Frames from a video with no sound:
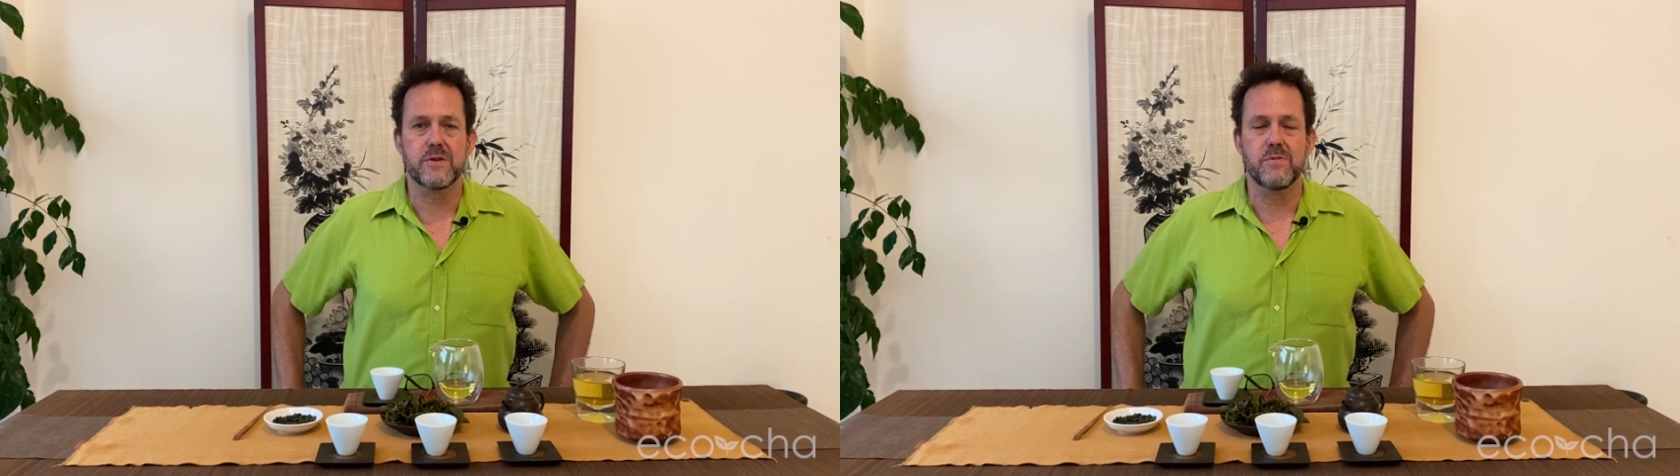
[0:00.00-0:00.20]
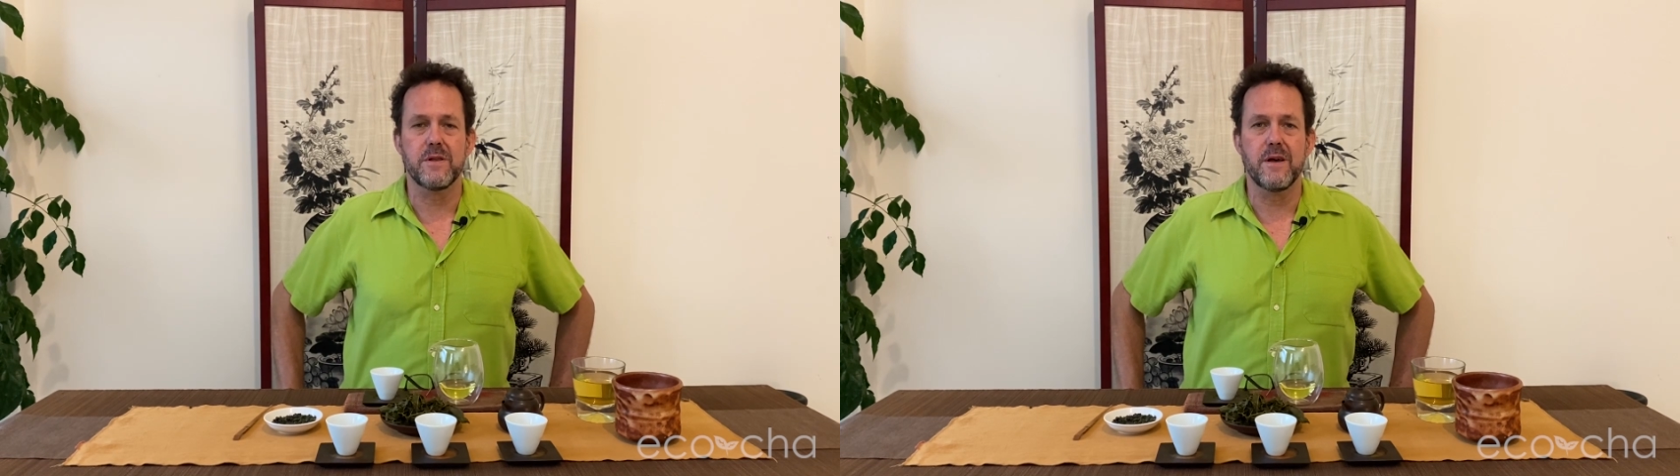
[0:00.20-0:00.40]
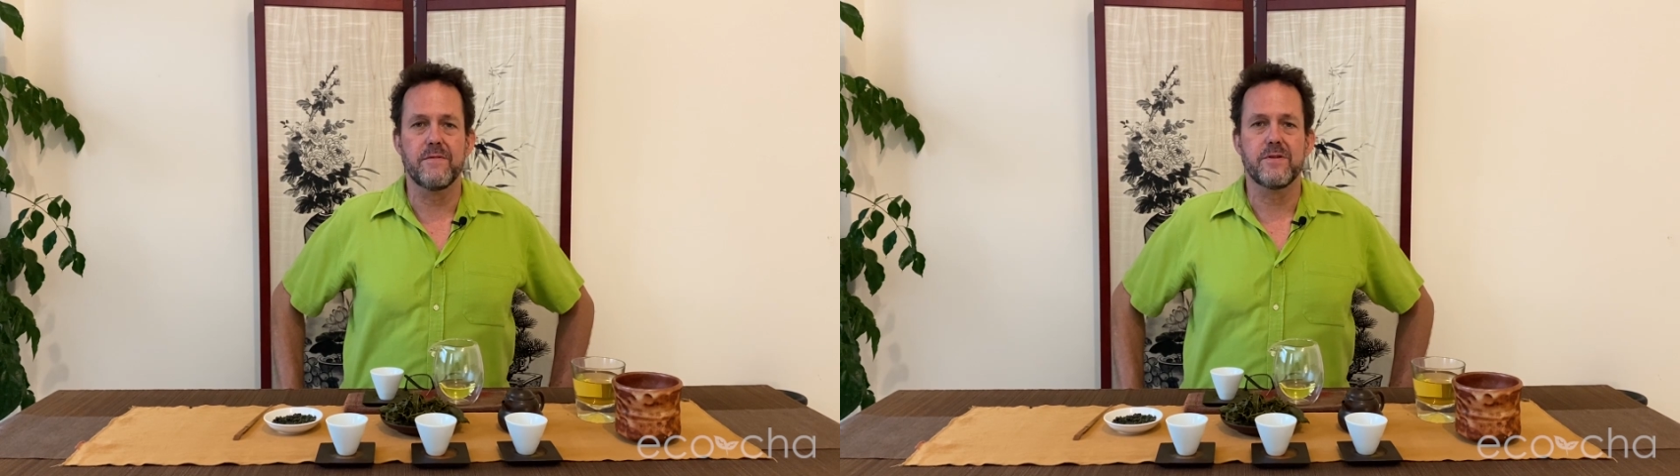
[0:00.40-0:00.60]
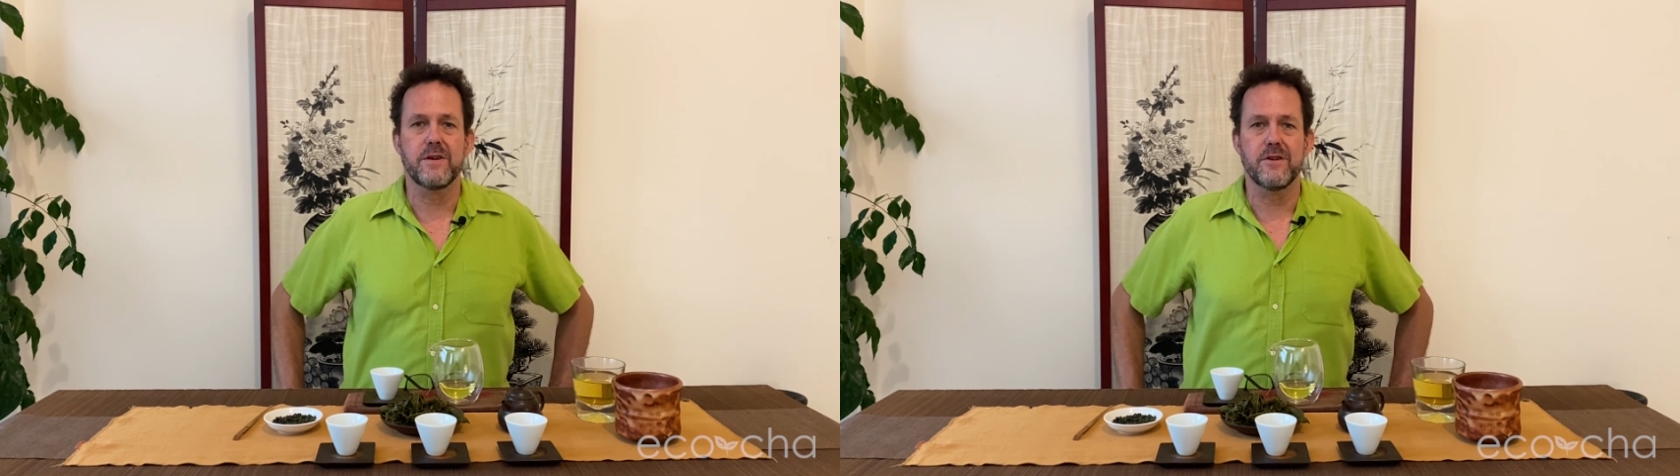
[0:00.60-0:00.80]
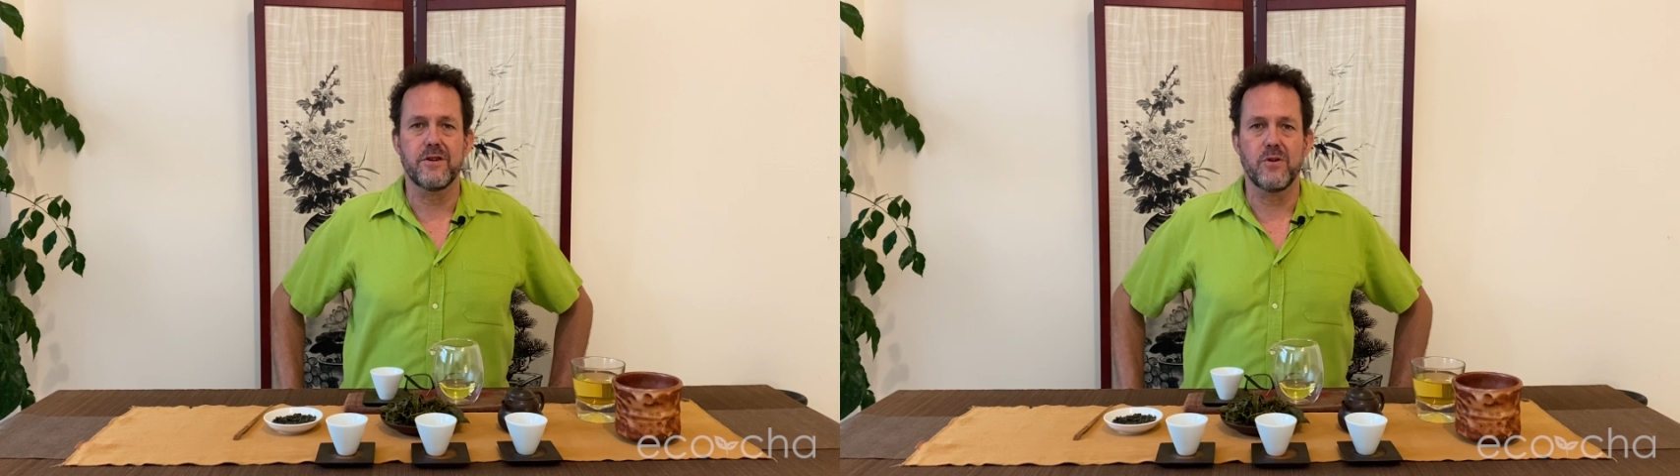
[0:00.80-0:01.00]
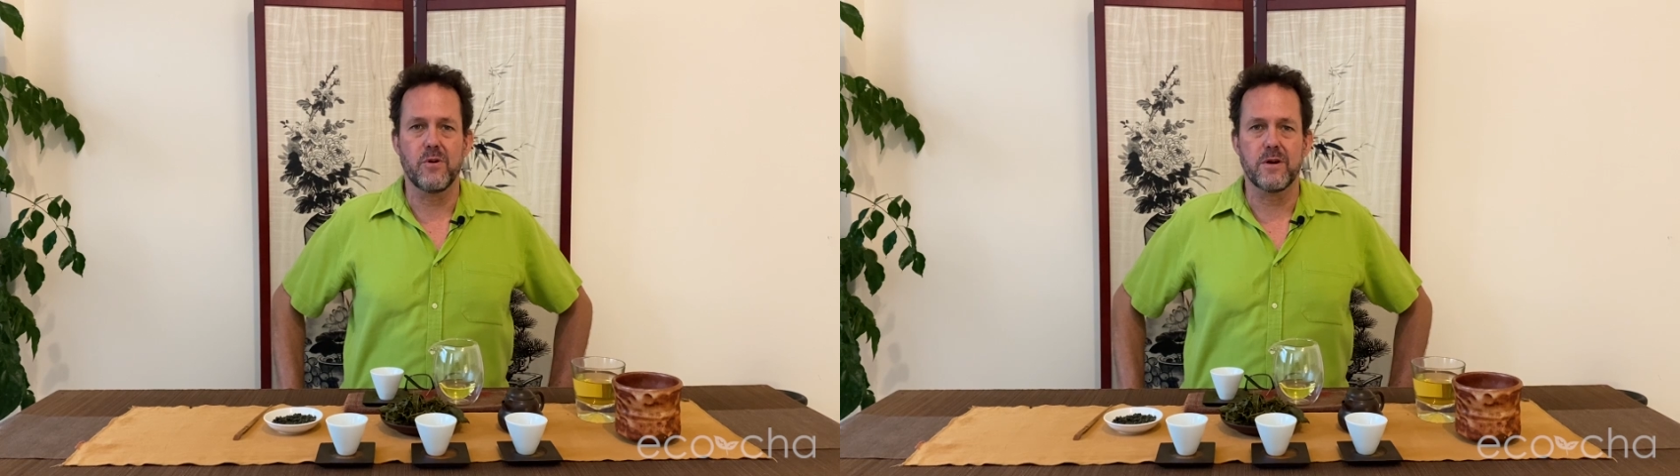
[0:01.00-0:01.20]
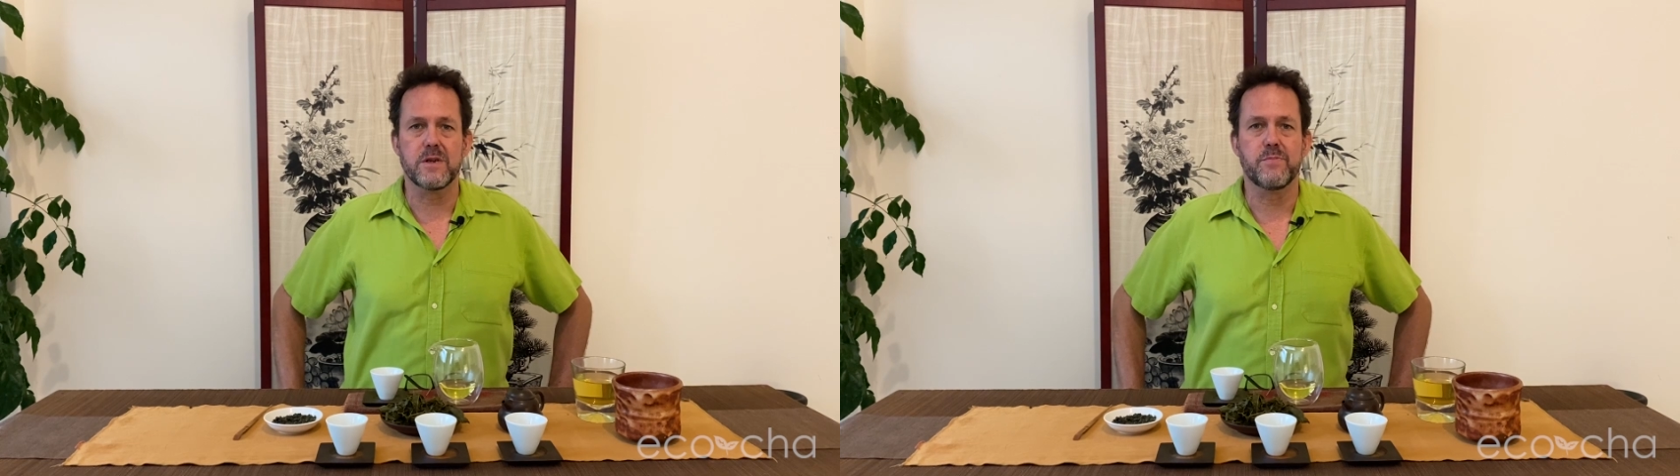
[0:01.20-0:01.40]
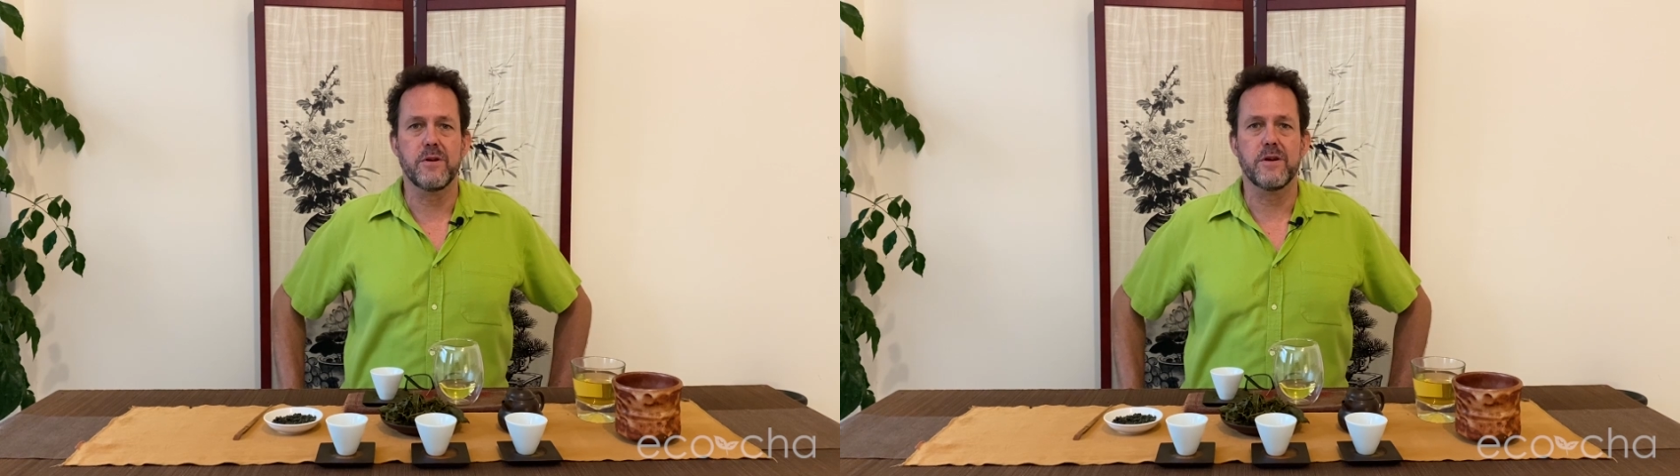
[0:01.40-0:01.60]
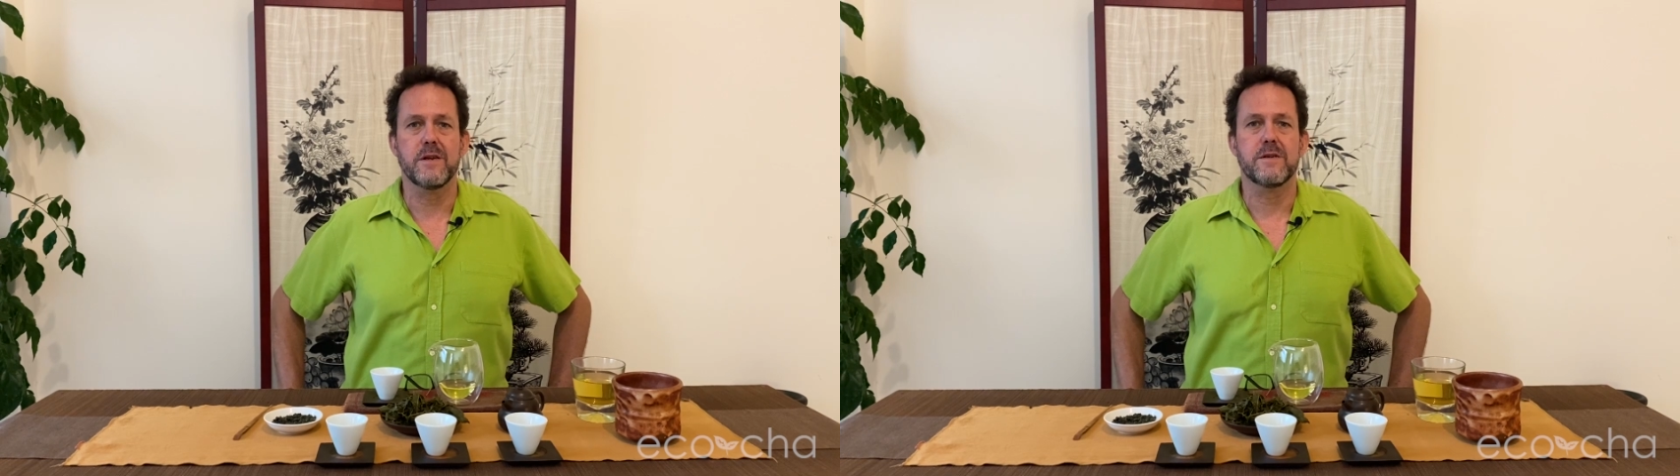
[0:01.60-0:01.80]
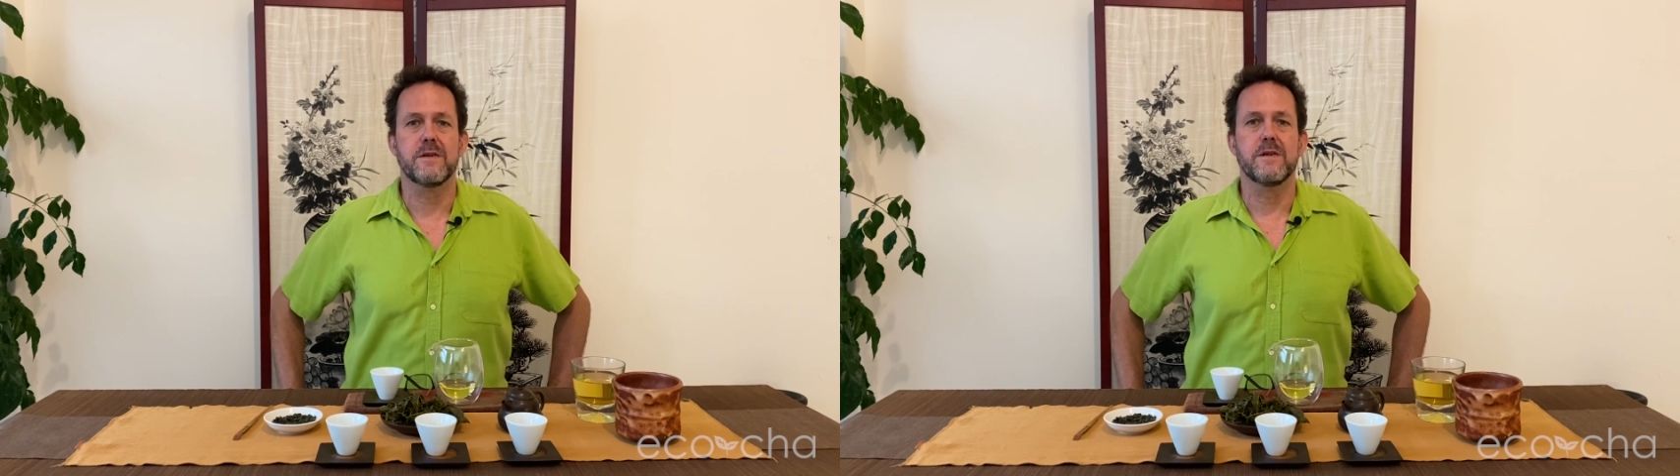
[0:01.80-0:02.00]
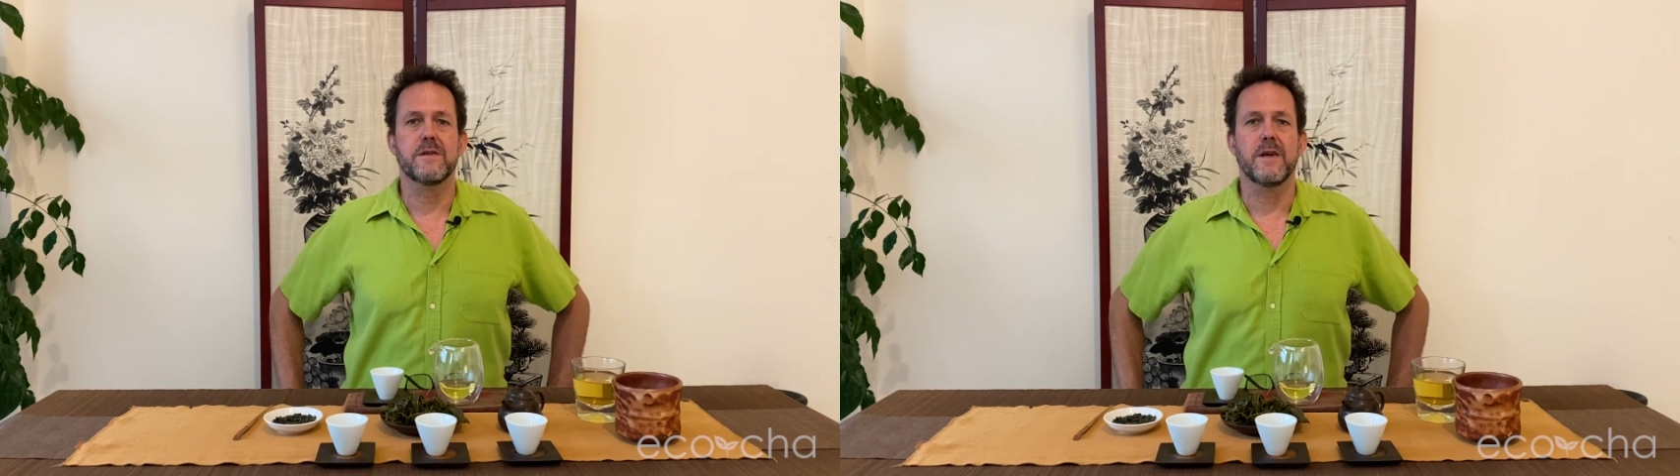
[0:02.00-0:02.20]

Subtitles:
We love to hear your experiences,